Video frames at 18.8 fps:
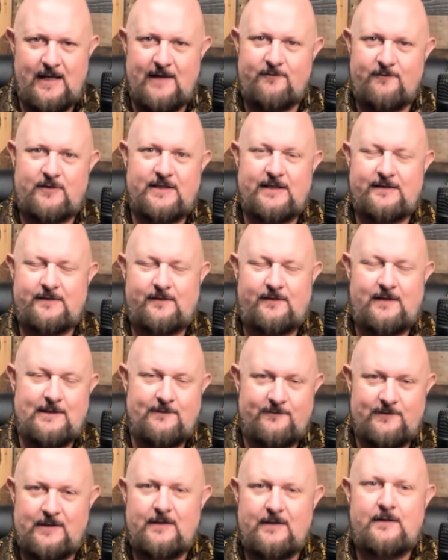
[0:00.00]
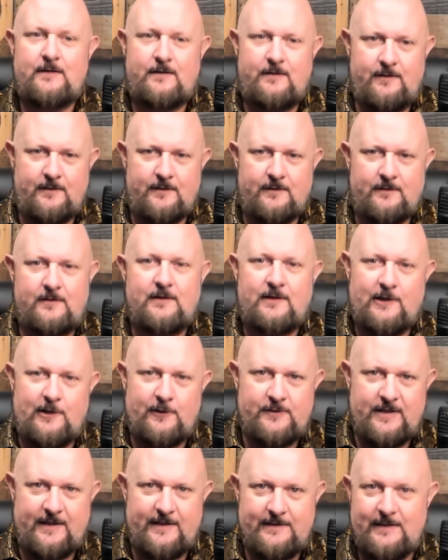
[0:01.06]
ever get in life.
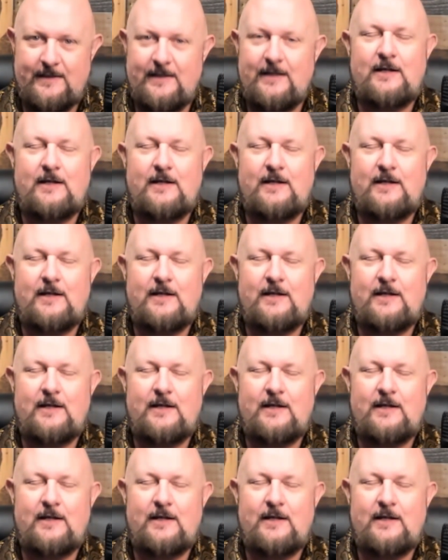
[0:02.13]
Okay.